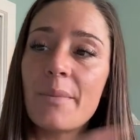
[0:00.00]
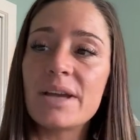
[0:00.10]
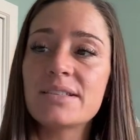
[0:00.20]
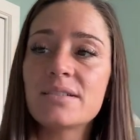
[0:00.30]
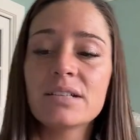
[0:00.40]
Am
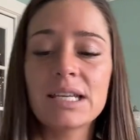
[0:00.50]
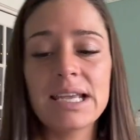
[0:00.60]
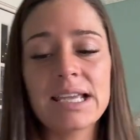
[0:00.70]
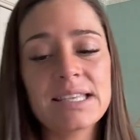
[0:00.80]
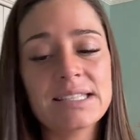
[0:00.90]
I still going
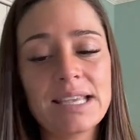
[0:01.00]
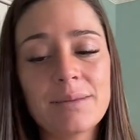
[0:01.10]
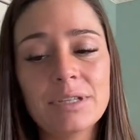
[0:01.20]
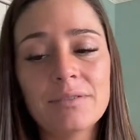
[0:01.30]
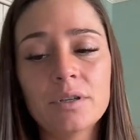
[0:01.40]
to get the
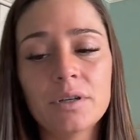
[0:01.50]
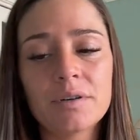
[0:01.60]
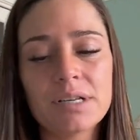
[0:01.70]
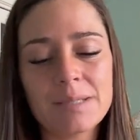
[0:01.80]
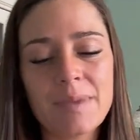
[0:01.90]
same level of
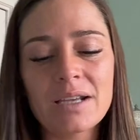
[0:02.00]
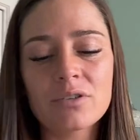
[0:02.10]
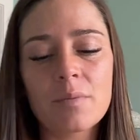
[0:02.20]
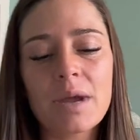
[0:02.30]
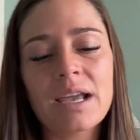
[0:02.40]

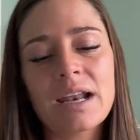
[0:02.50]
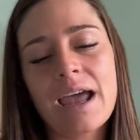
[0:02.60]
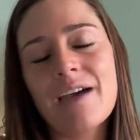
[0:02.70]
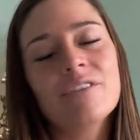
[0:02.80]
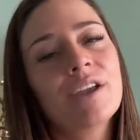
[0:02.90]
respect, or am I going to
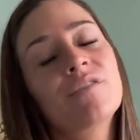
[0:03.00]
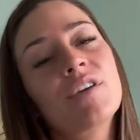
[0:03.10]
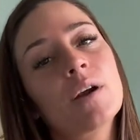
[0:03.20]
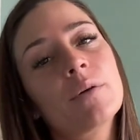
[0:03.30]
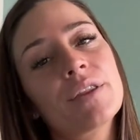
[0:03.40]
have like
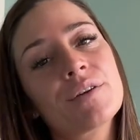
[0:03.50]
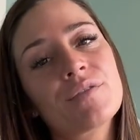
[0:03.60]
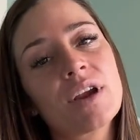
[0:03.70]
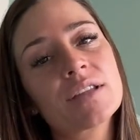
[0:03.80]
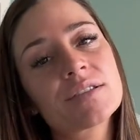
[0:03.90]
fair weather
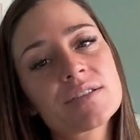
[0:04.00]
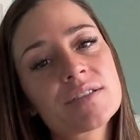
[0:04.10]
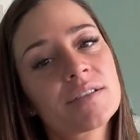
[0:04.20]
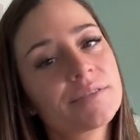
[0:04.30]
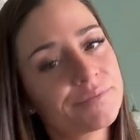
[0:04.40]

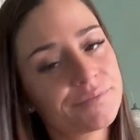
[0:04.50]
friends?